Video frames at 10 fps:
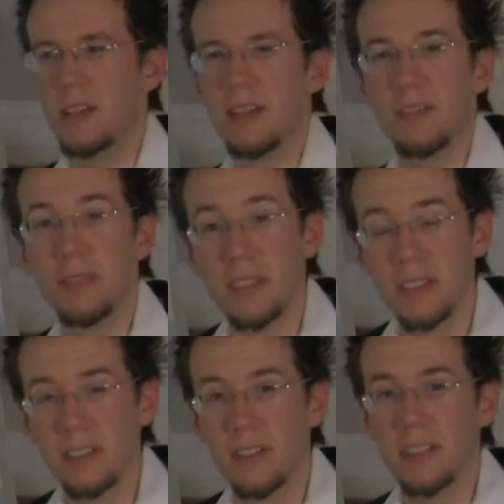trying to fit
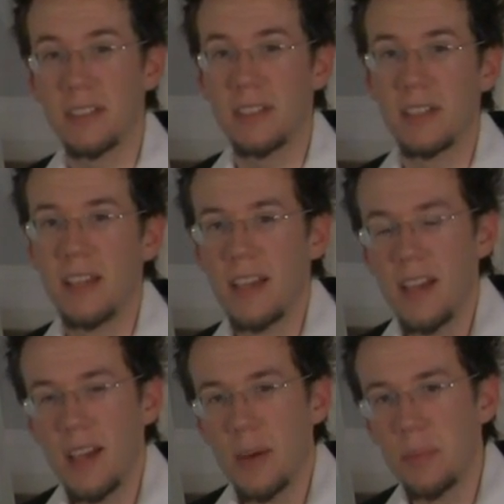this all in.
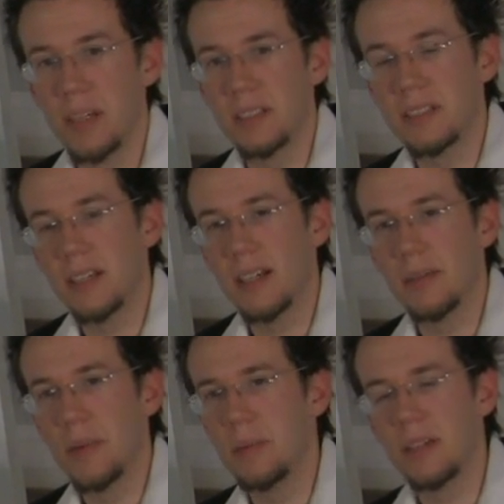But
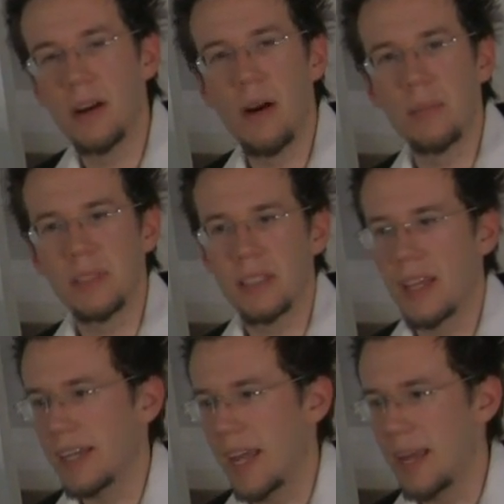maybe go up to
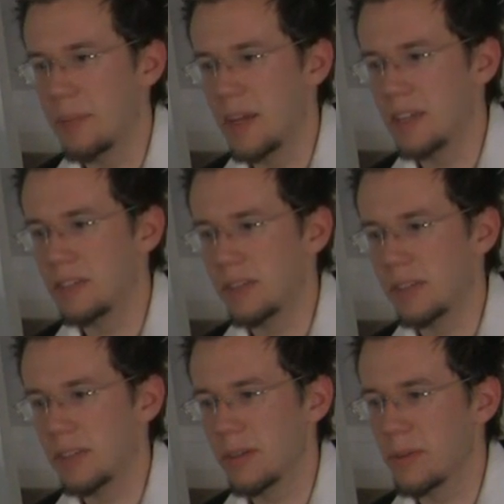like A
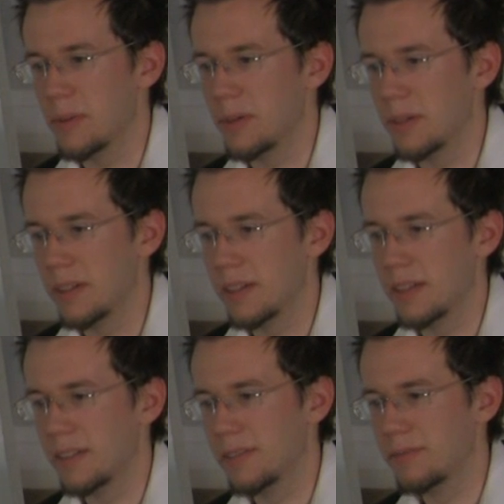major,
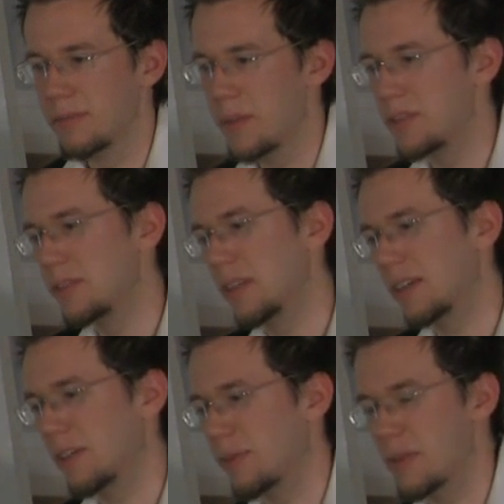or maybe do
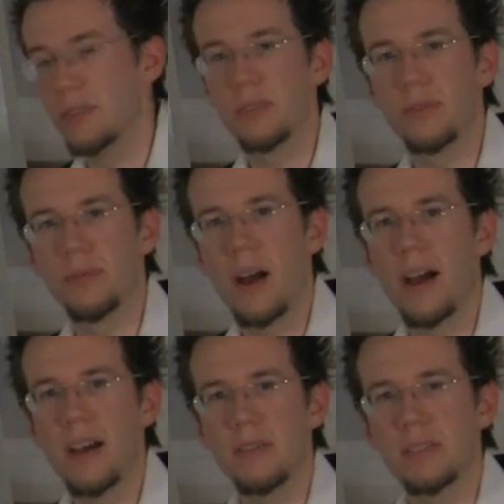like the first
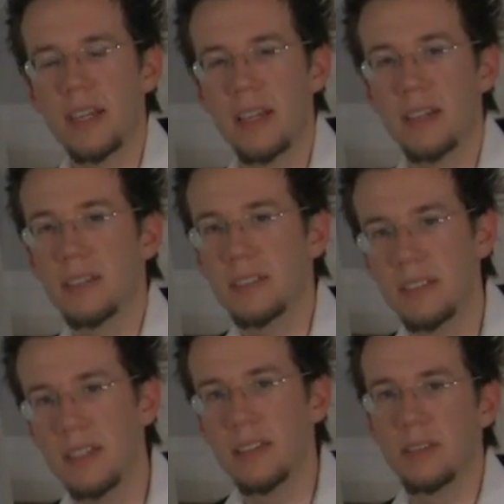5 scales
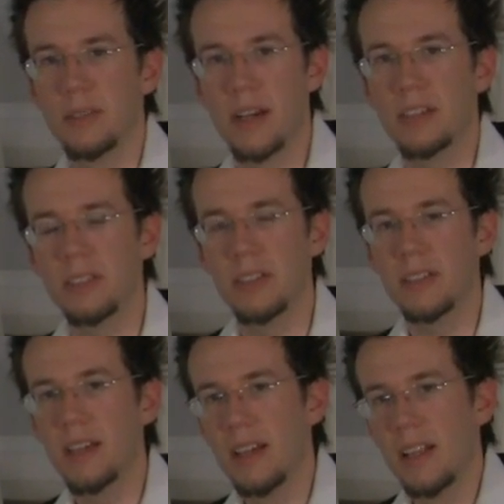in either
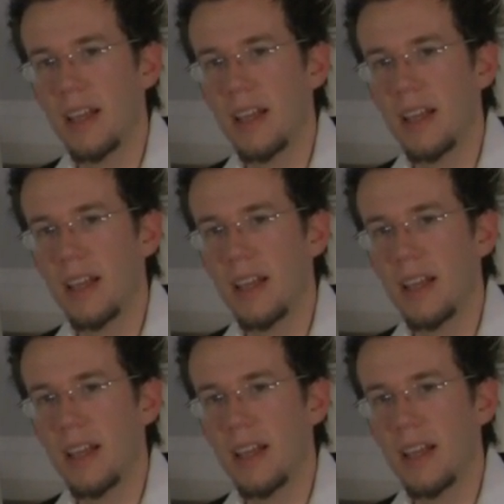direction,